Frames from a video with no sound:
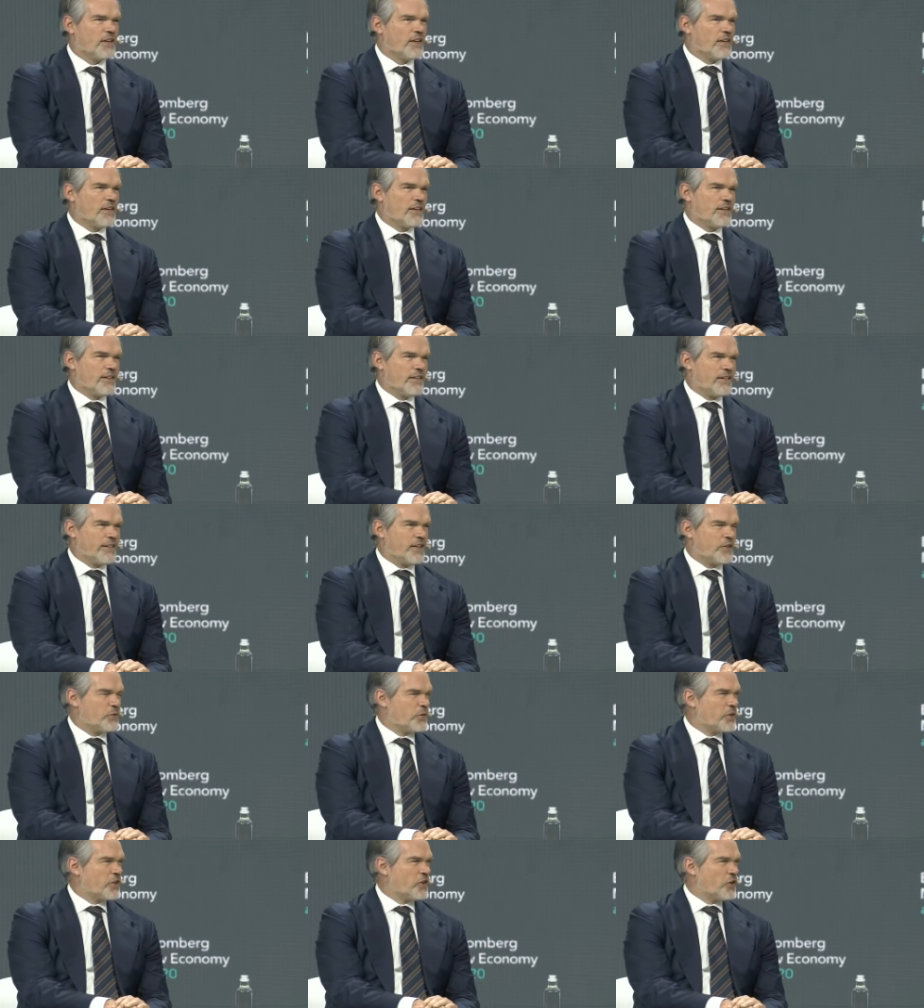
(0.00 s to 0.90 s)
And
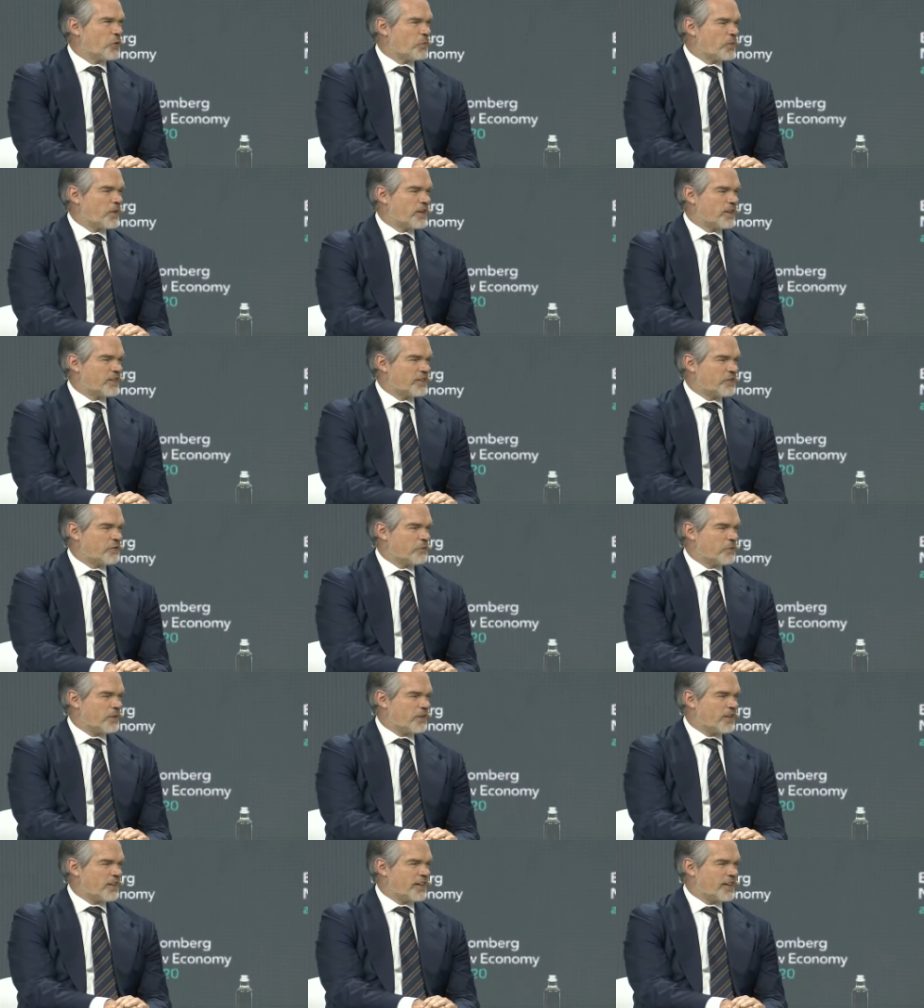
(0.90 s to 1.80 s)
we hope that you
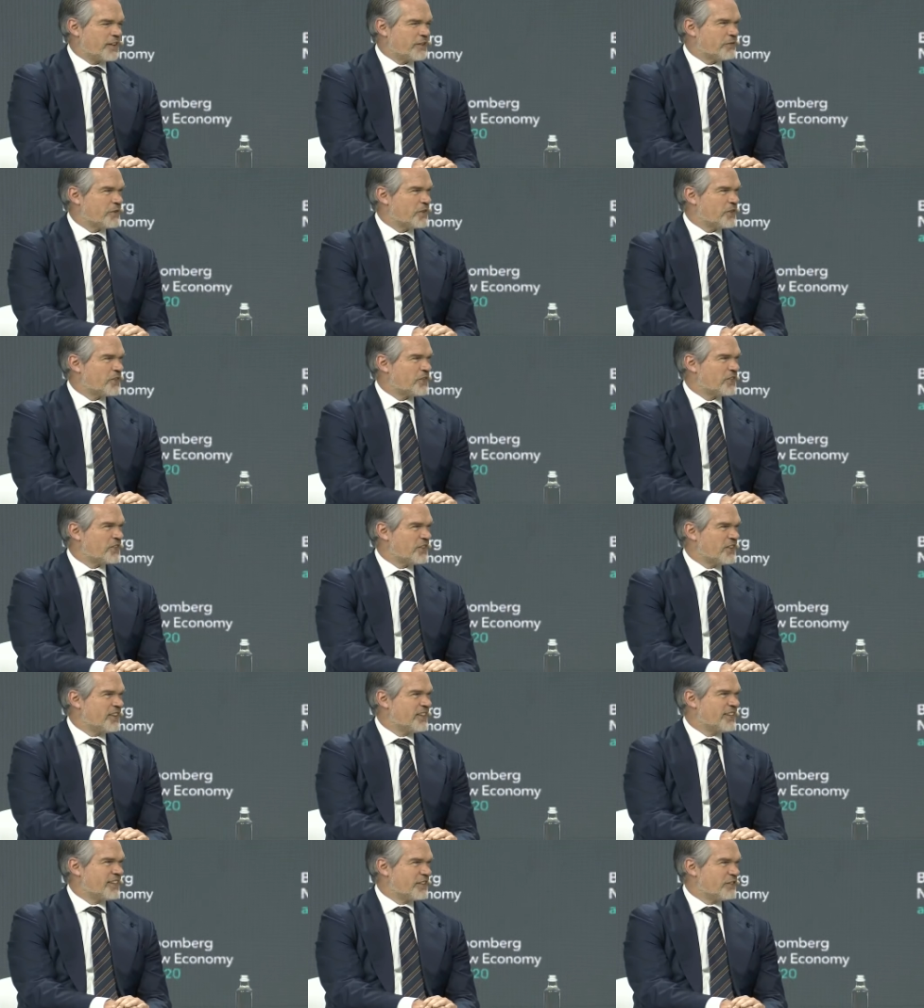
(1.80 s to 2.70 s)
will harvest
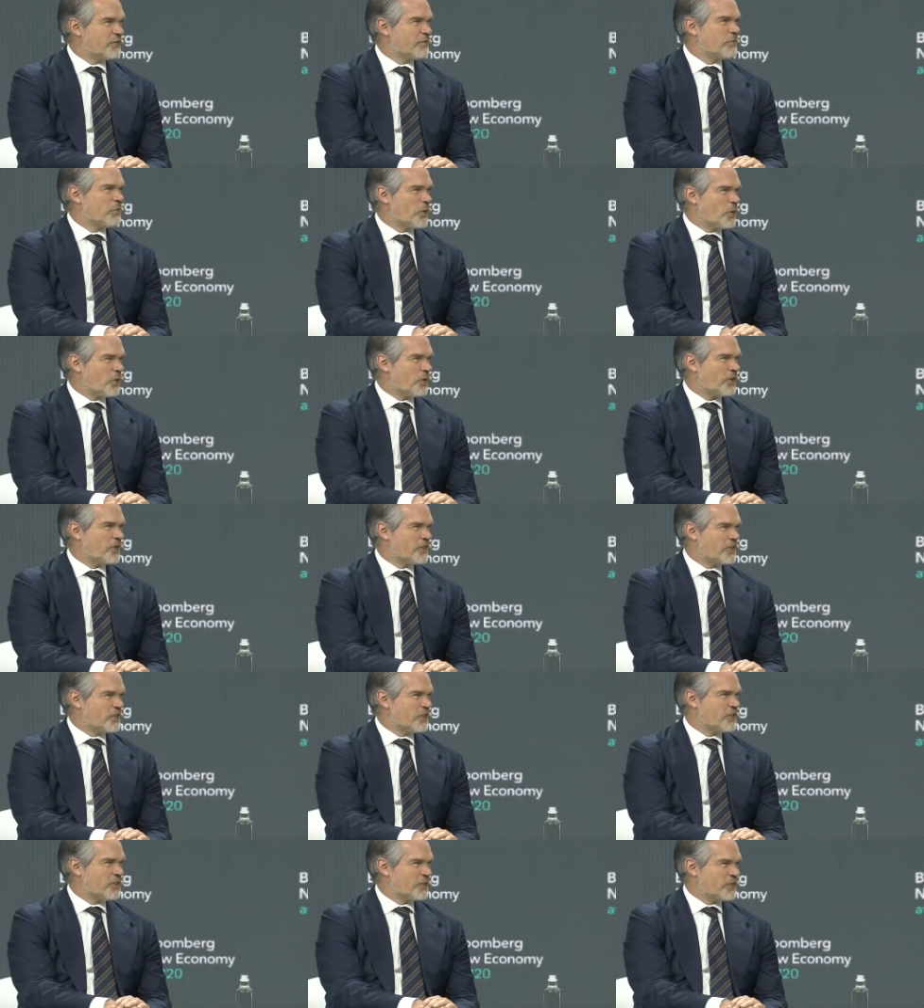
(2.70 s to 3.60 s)
even more on
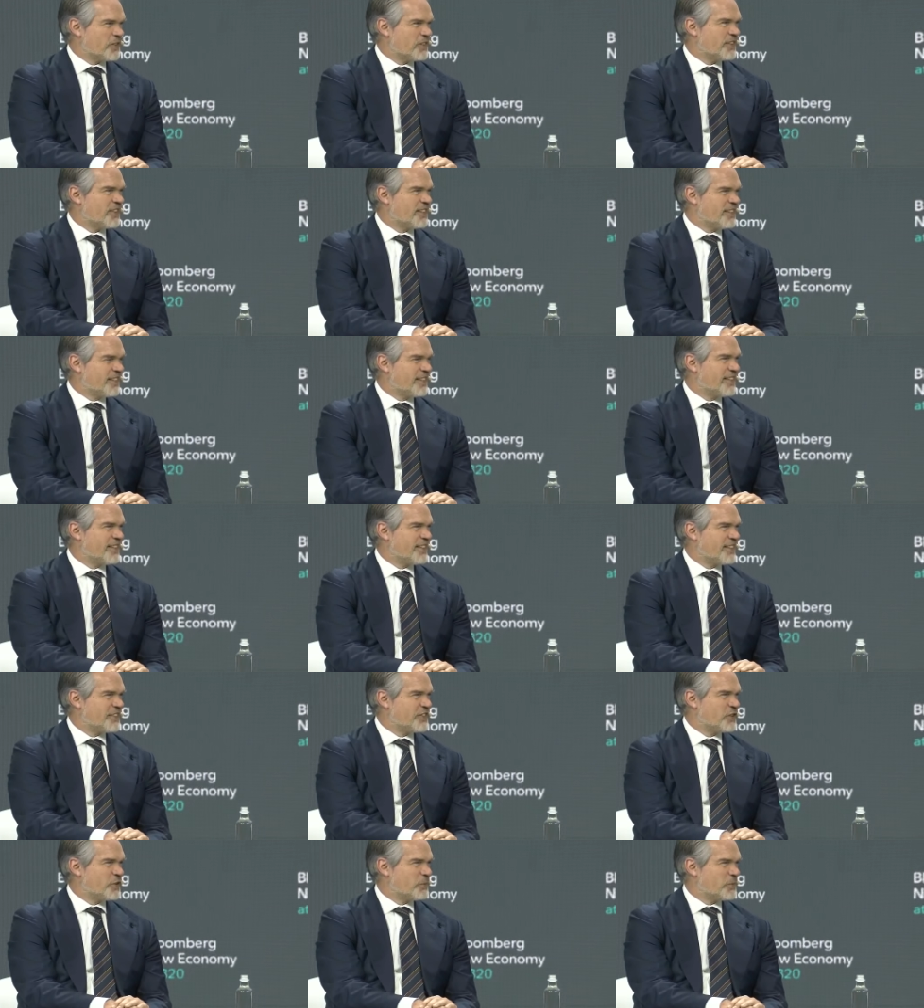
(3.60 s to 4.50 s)
your
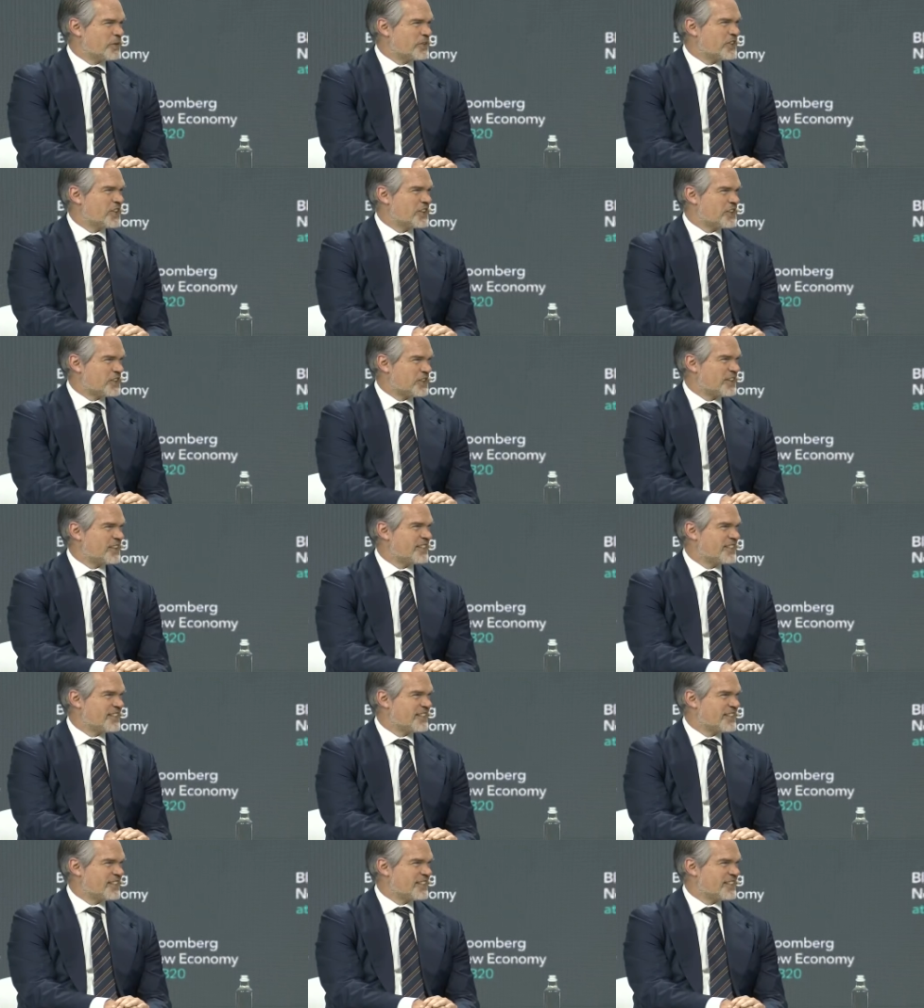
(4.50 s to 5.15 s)
potential.